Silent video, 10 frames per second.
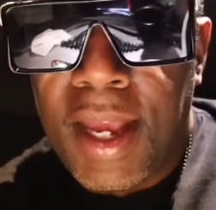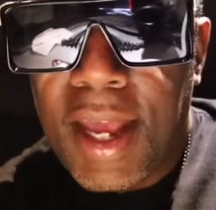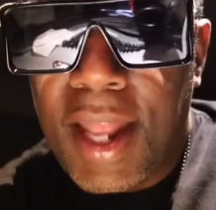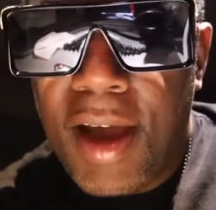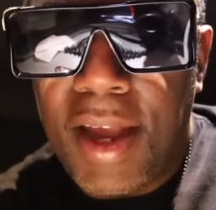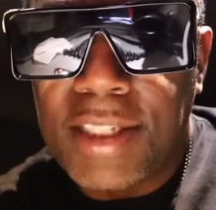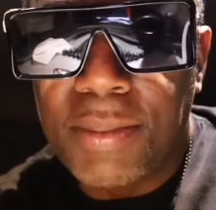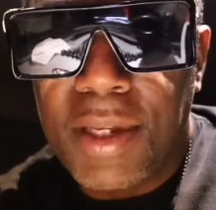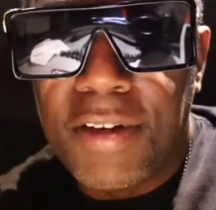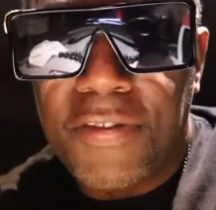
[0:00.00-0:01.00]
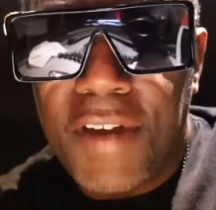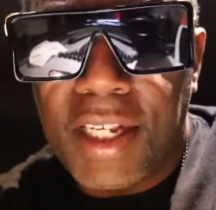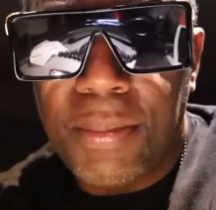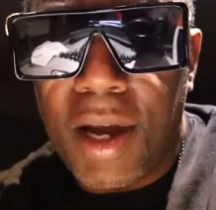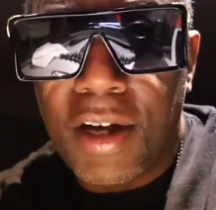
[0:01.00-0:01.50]
And how has it been
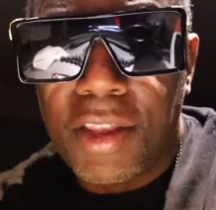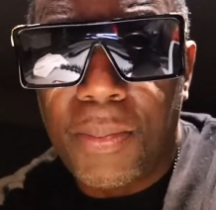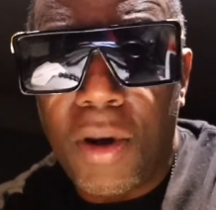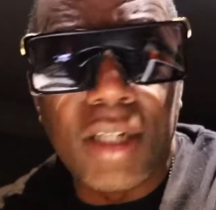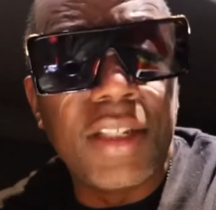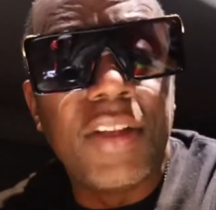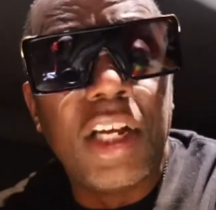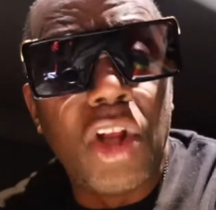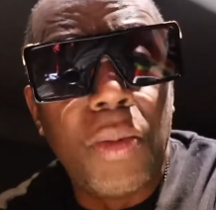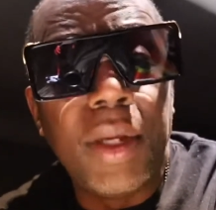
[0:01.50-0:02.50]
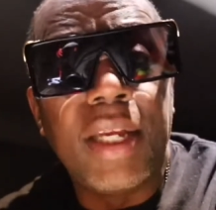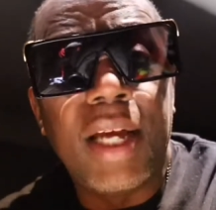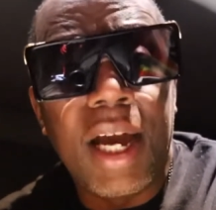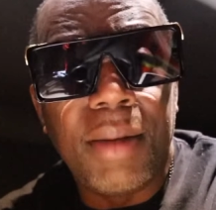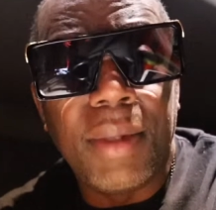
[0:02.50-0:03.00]
affected by other parts of the global
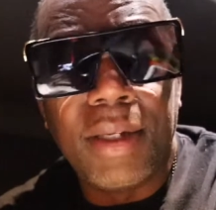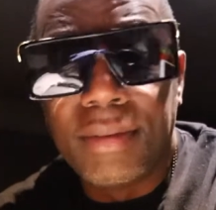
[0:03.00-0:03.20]
economy?